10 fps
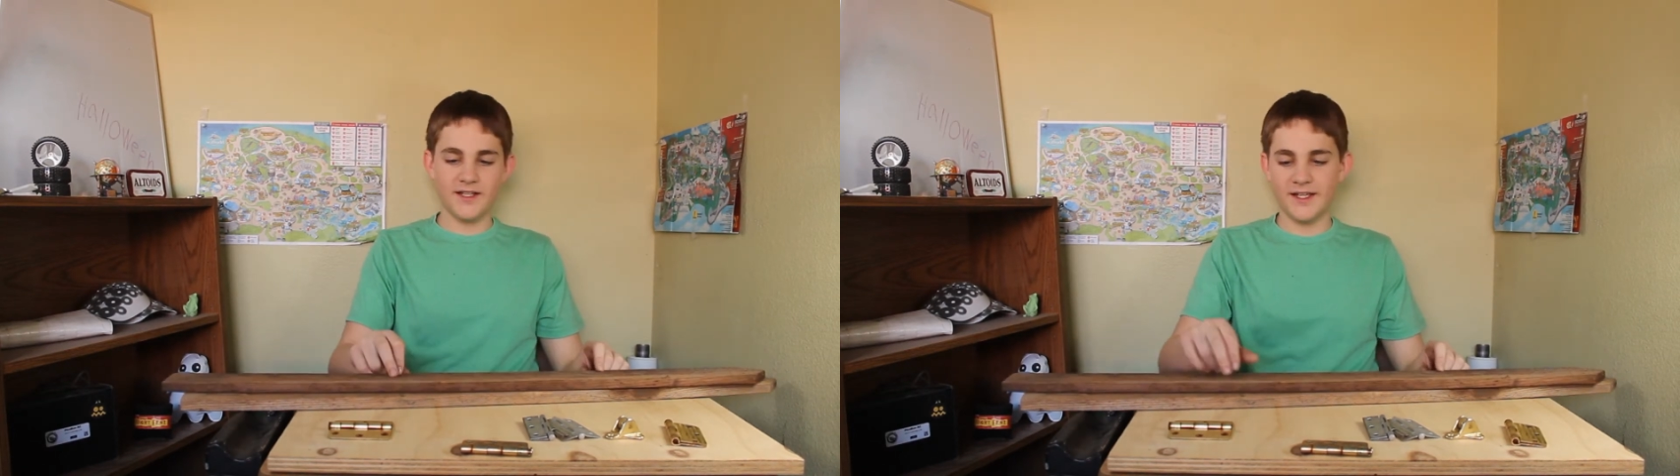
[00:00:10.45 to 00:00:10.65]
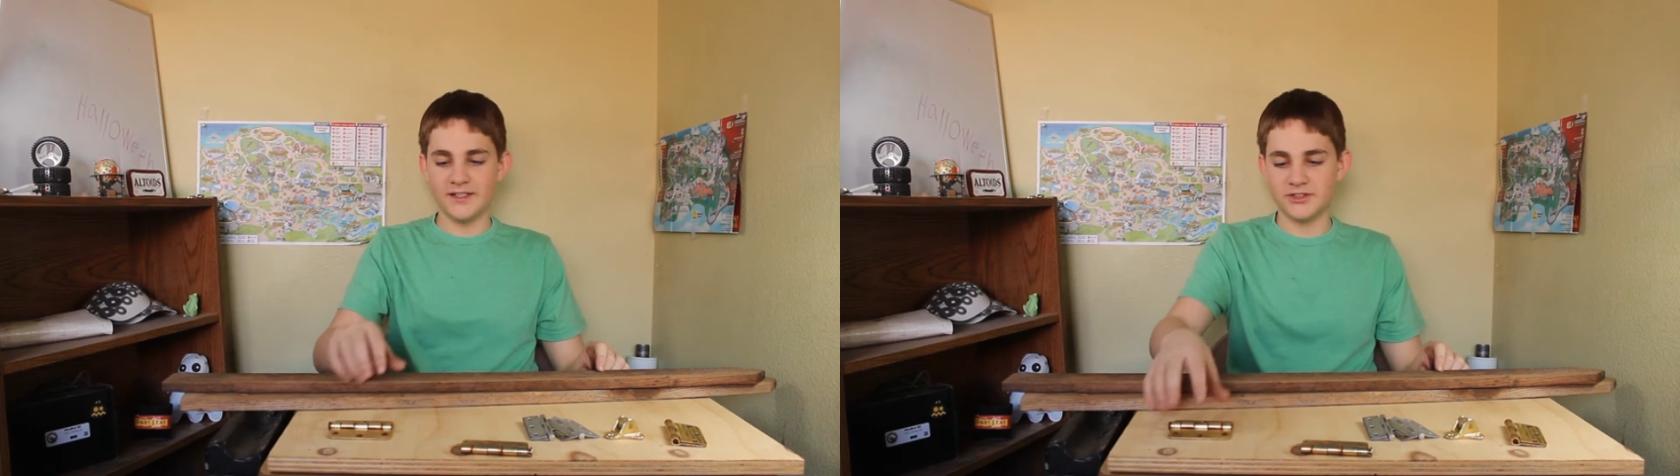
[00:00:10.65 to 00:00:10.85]

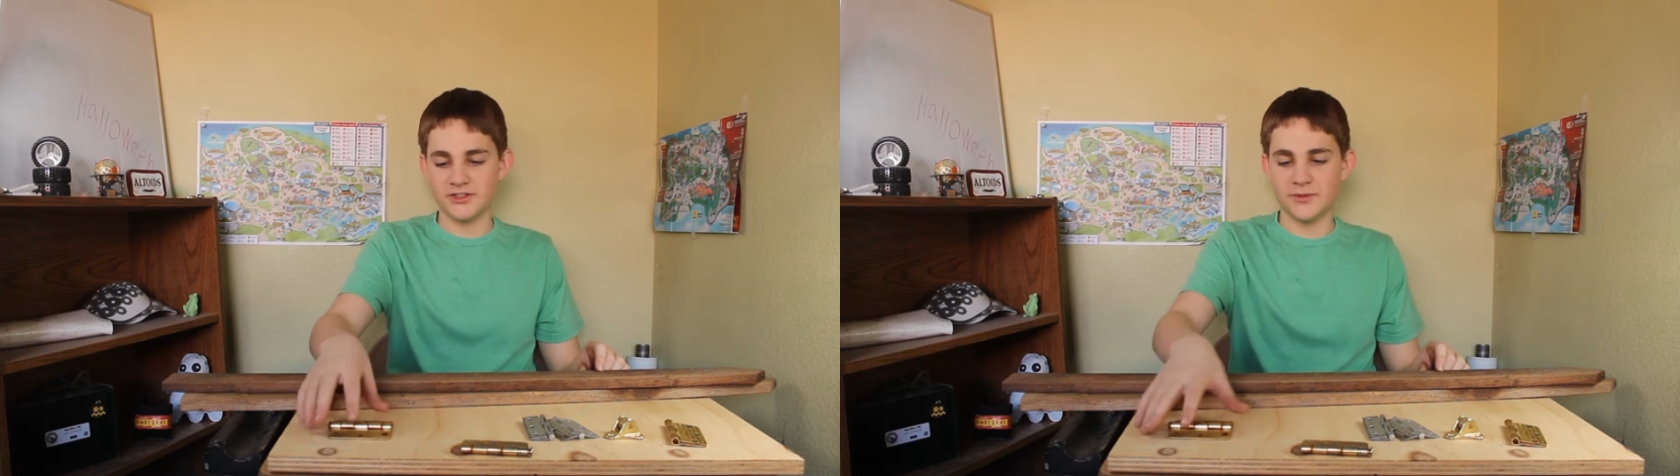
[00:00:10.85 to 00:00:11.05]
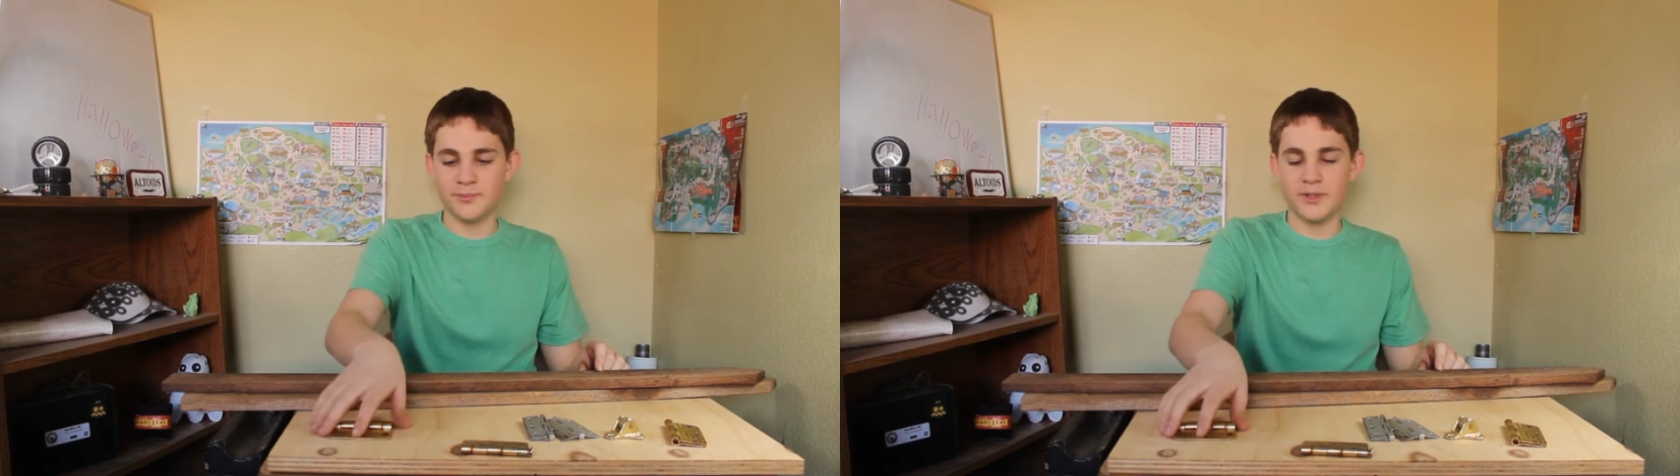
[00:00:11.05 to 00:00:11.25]
and just
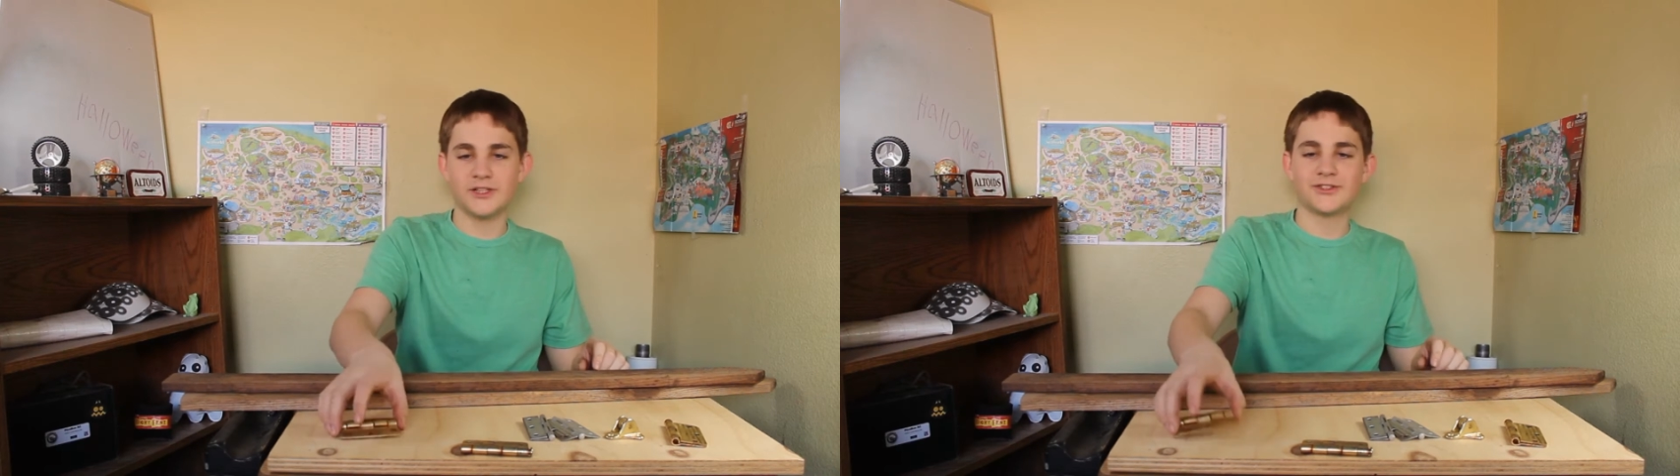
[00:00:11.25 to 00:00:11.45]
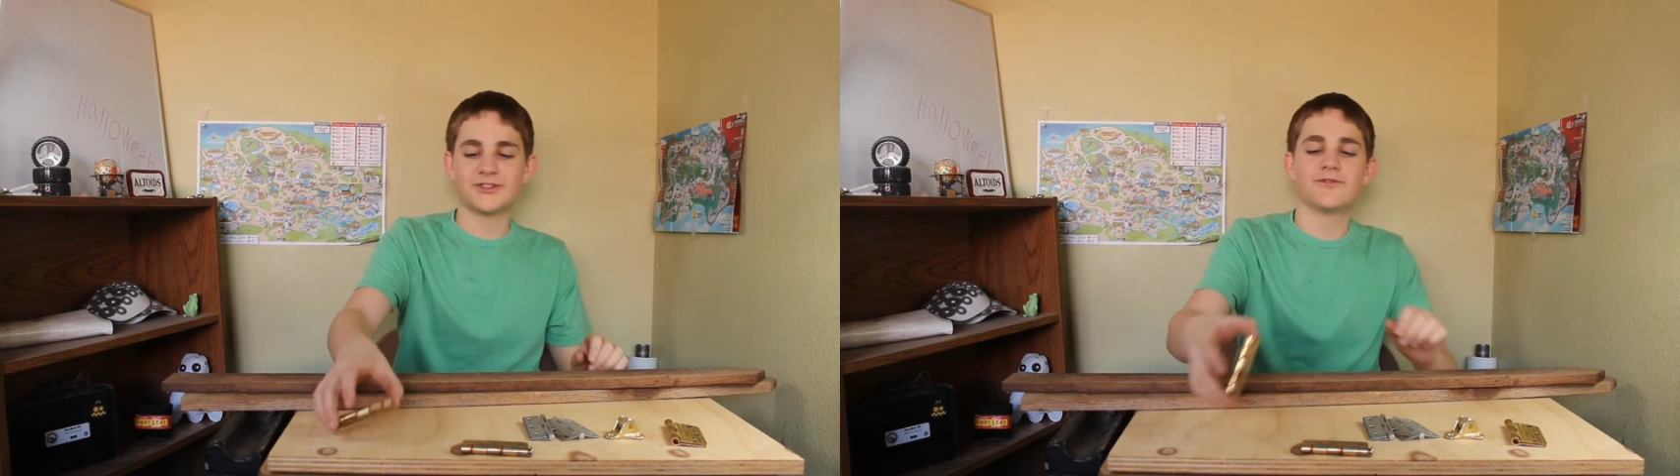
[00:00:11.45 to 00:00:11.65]
a
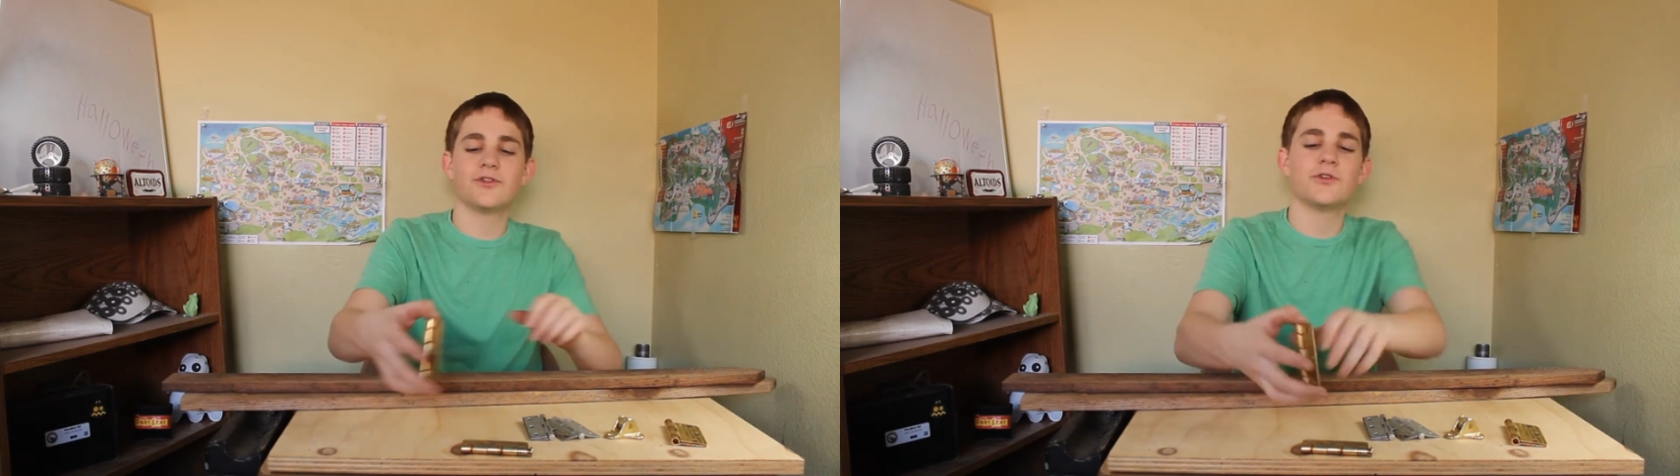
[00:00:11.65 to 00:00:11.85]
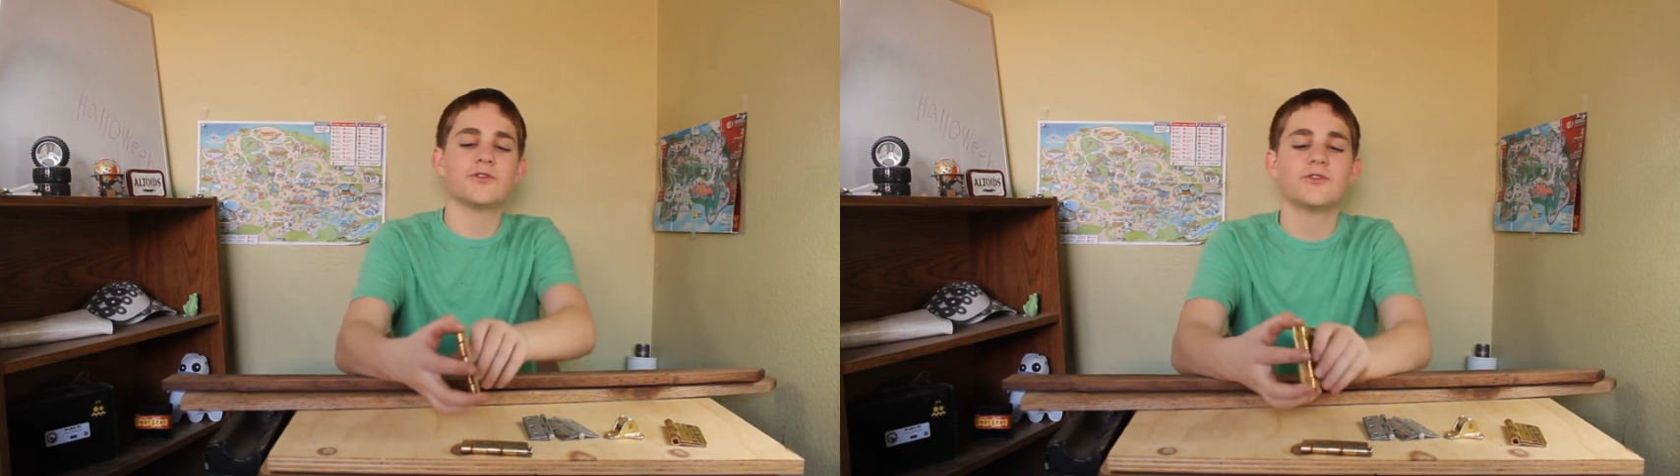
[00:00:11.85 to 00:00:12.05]
bunch of
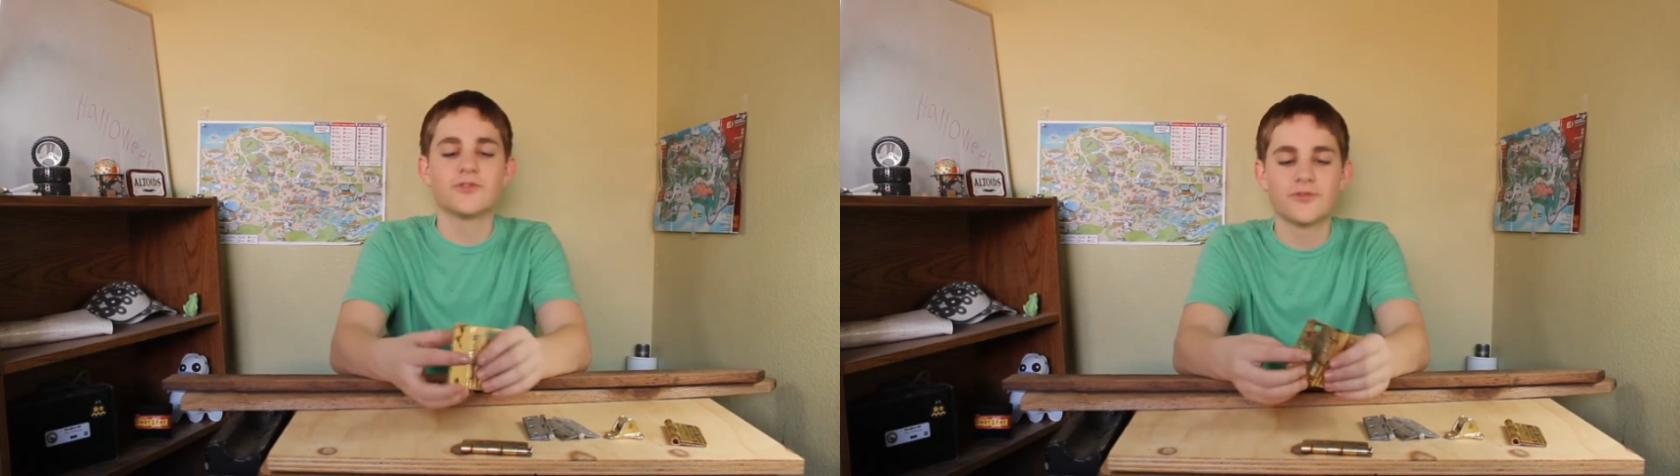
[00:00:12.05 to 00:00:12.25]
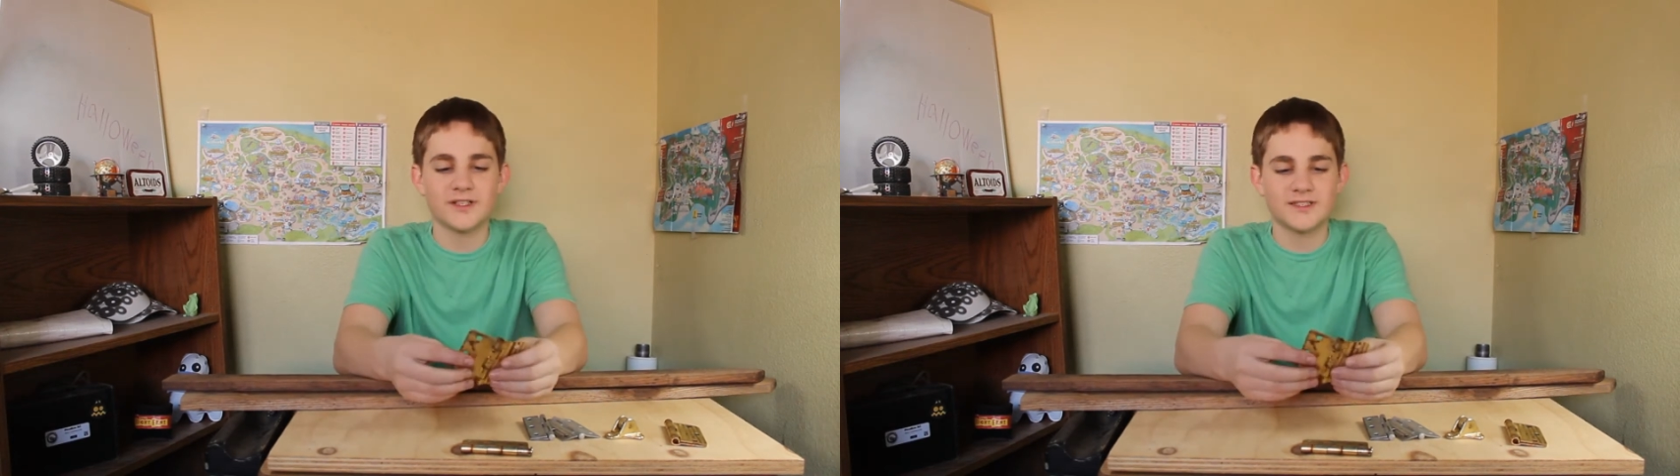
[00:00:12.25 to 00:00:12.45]
old
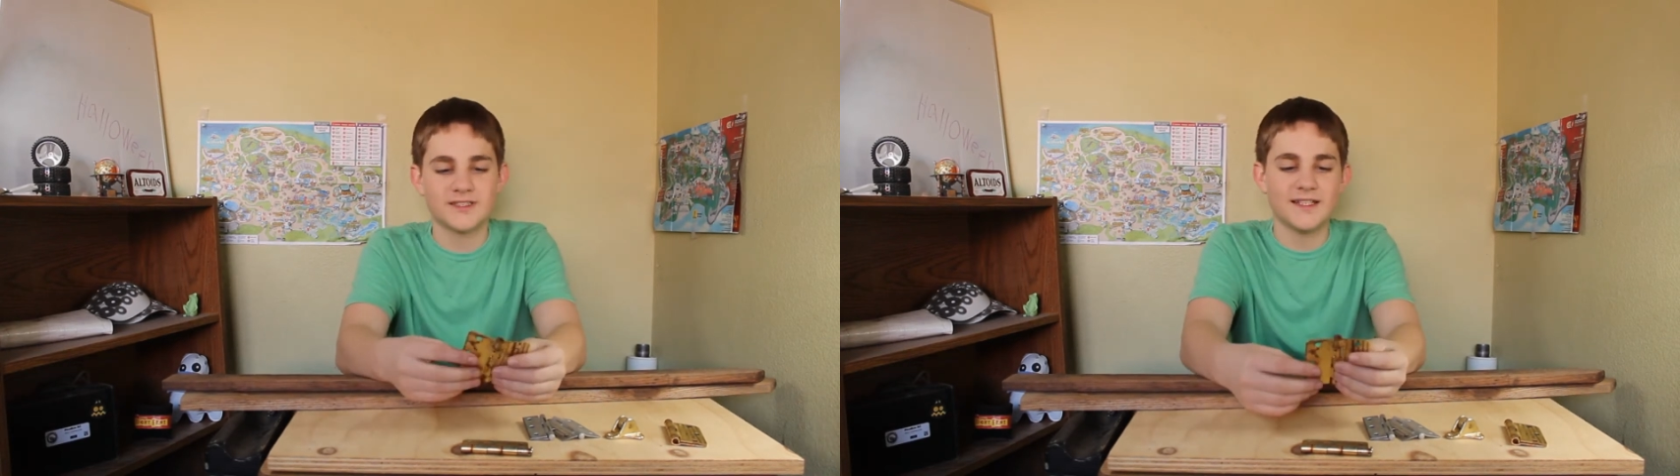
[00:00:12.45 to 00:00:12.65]
rusty